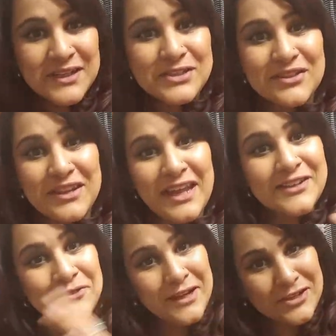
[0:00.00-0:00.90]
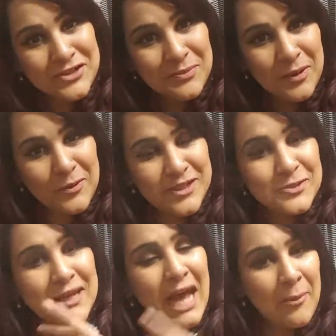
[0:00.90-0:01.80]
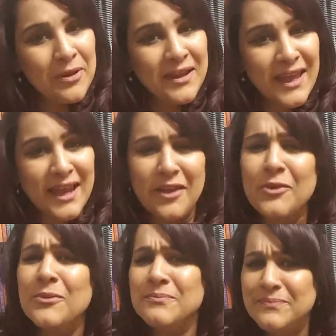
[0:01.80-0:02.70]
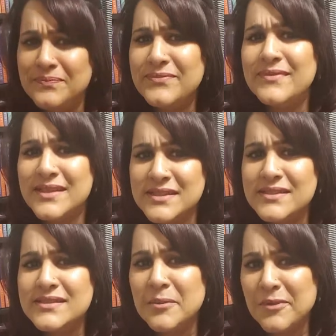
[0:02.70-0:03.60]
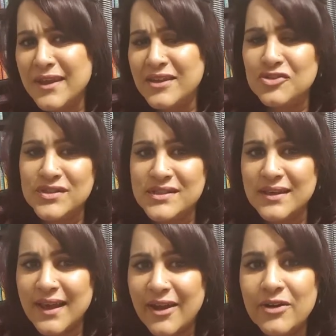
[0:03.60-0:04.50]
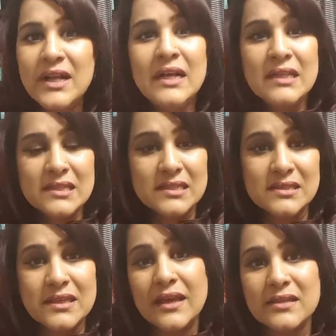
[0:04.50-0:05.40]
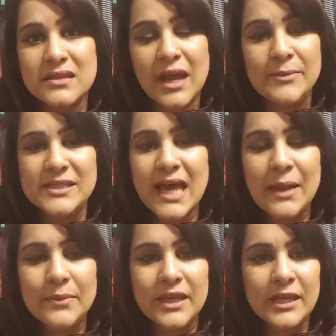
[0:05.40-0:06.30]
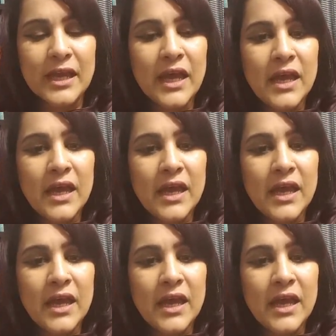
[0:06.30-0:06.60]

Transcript: So the next relationship I went to, it happened again. I thought, this is something interesting now. This is the second time it's happening.